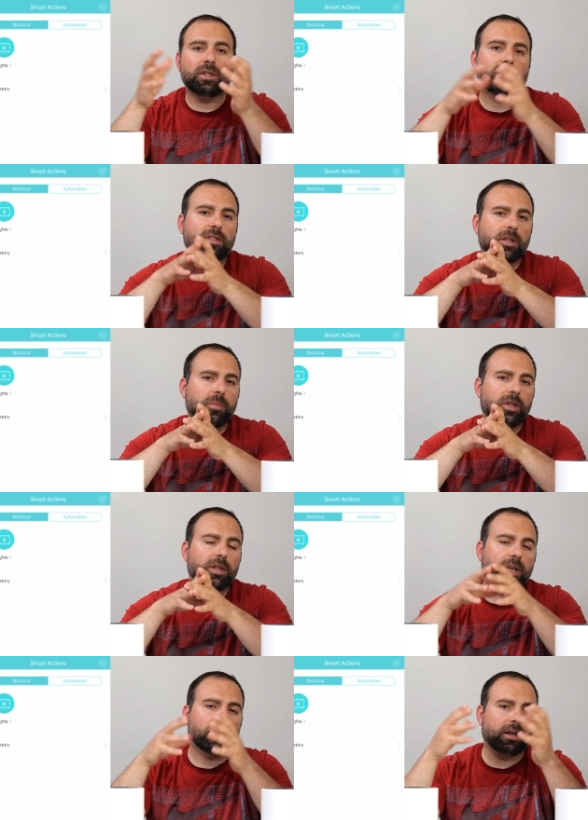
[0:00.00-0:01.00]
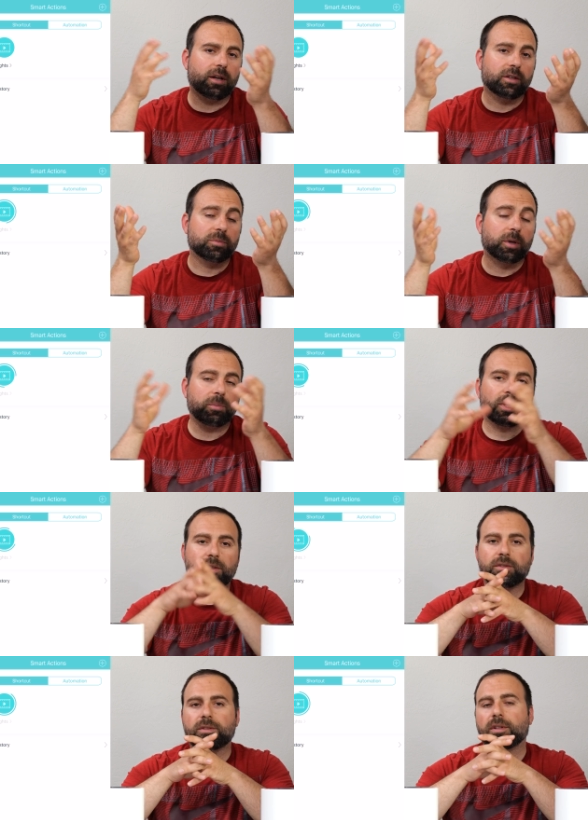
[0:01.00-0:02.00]
these TP-Link uh, smart
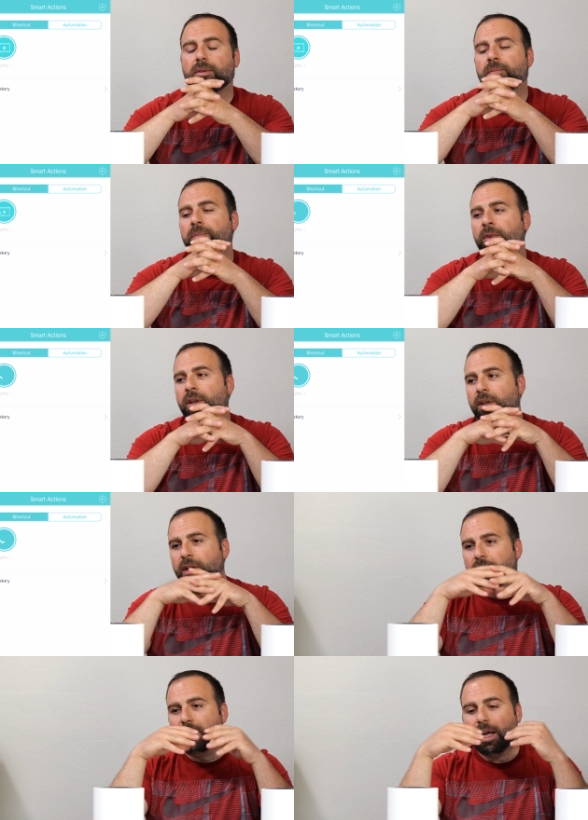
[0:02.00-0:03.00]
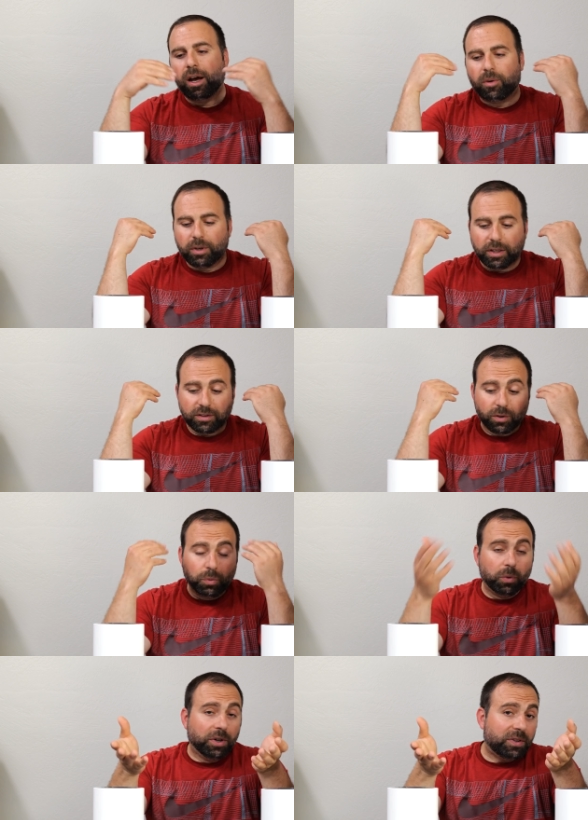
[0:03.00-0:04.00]
plugs and stuff. Now, is it
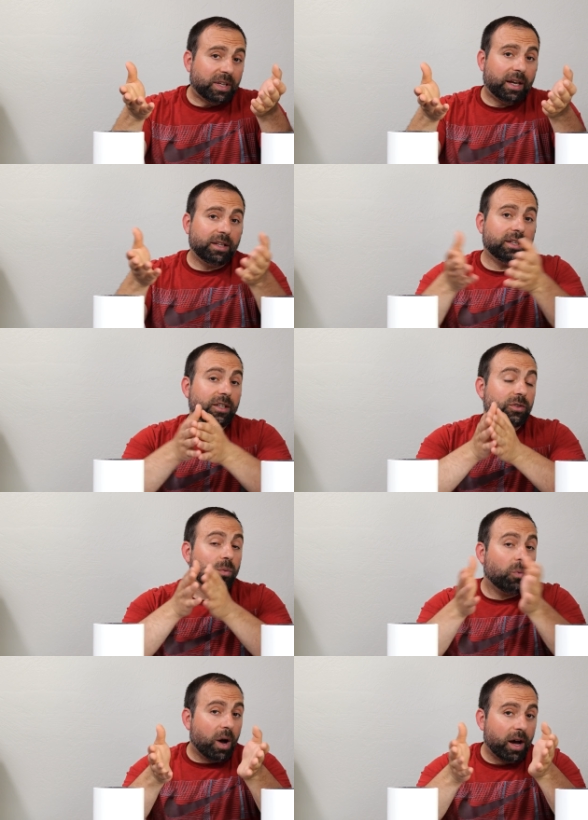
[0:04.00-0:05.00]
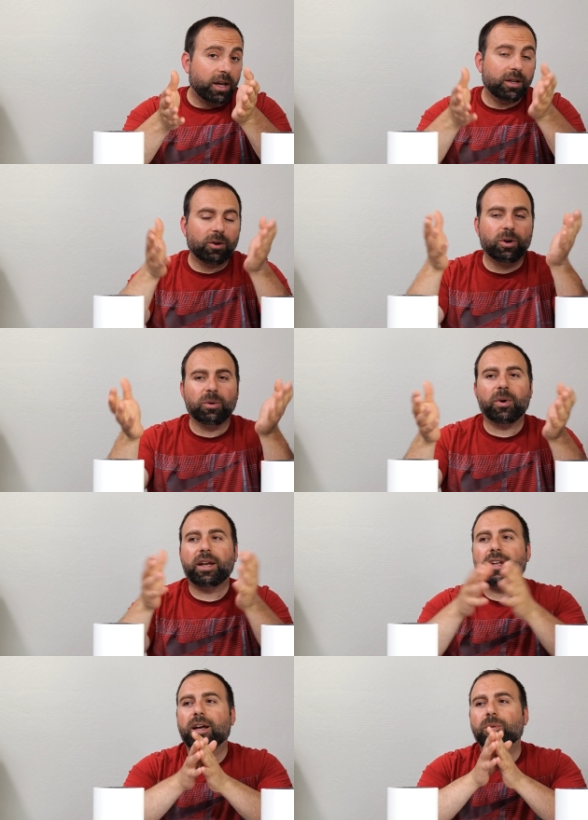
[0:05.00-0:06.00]
worth getting these? Why or
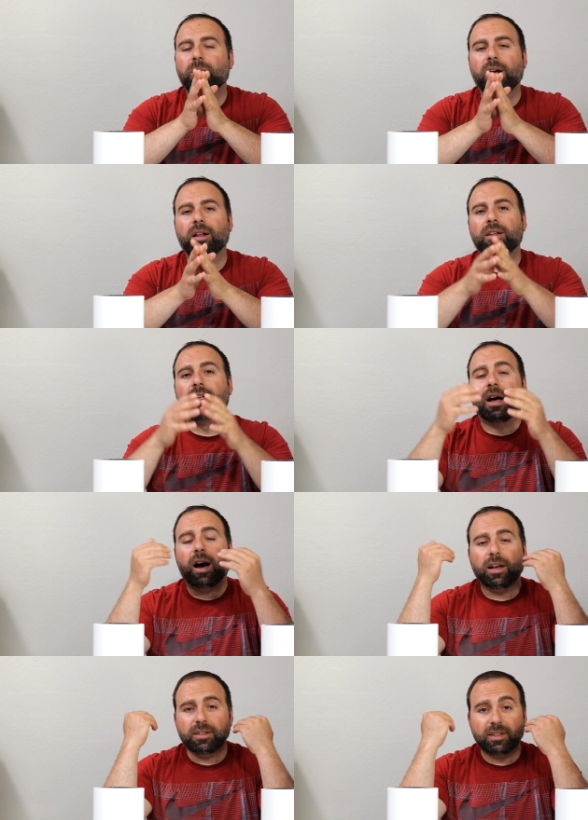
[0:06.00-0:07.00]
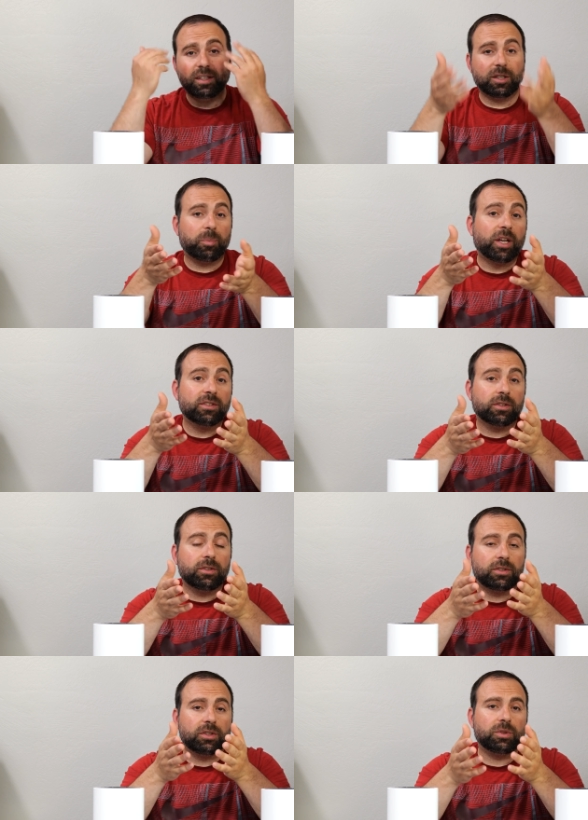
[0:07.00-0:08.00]
why not? Well, honestly, it depends on
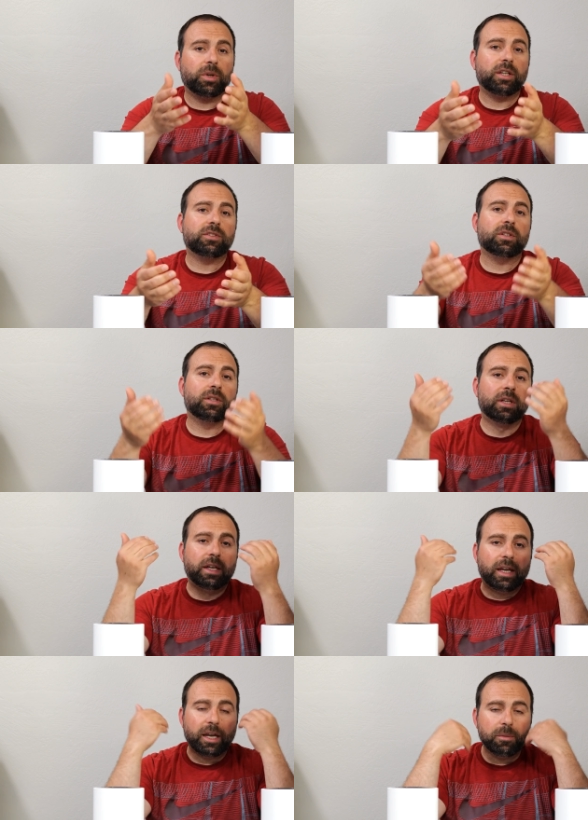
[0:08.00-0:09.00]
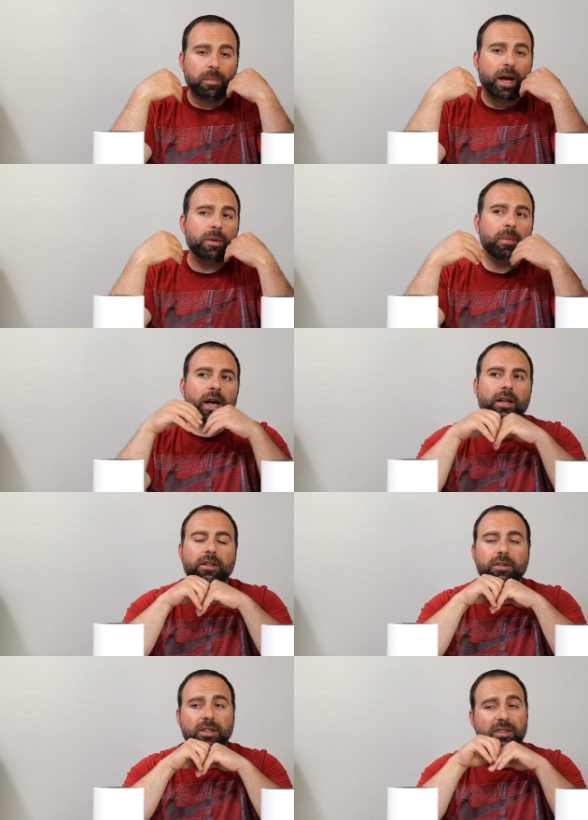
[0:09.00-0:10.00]
your situation. In my
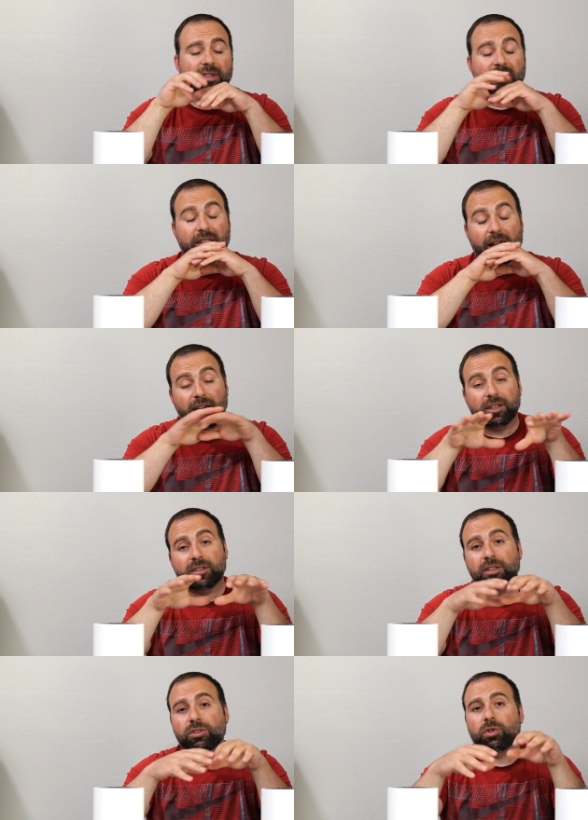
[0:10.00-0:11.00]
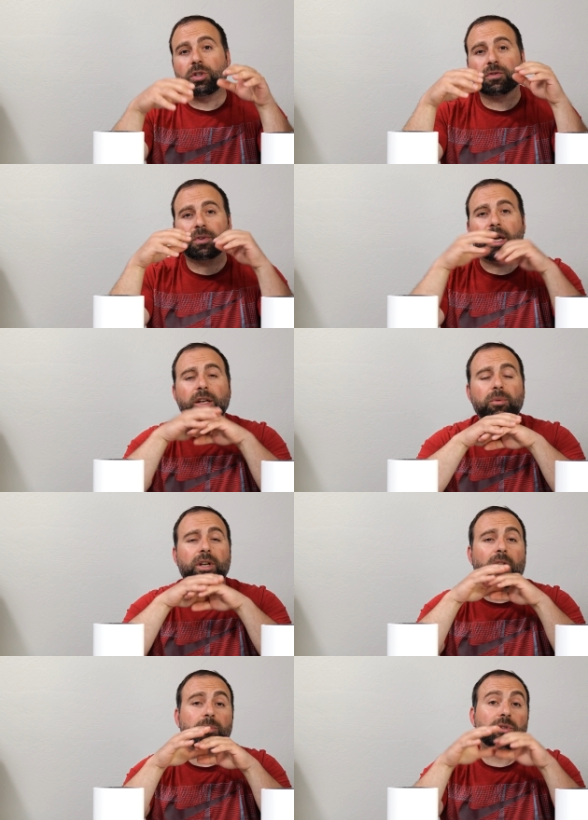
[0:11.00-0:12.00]
mind, this is an excellent choice for
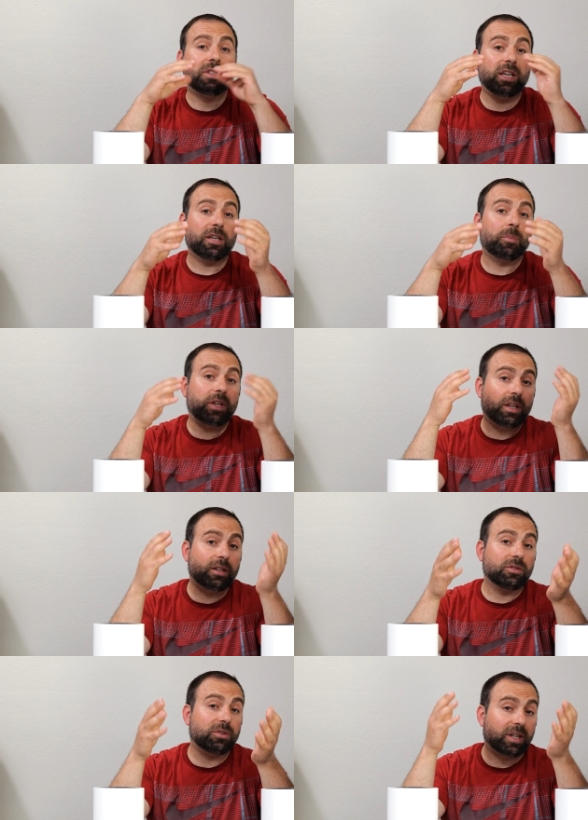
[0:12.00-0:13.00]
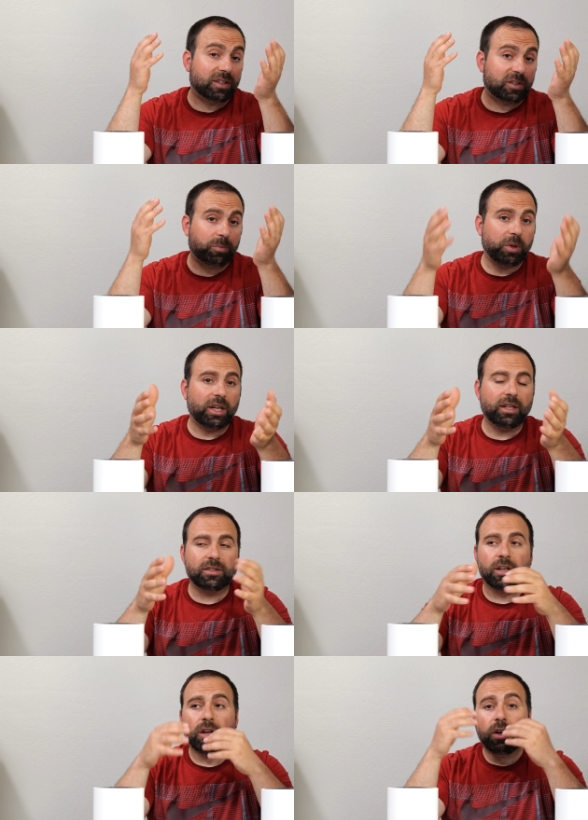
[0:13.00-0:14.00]
anyone up to gigabit internet speeds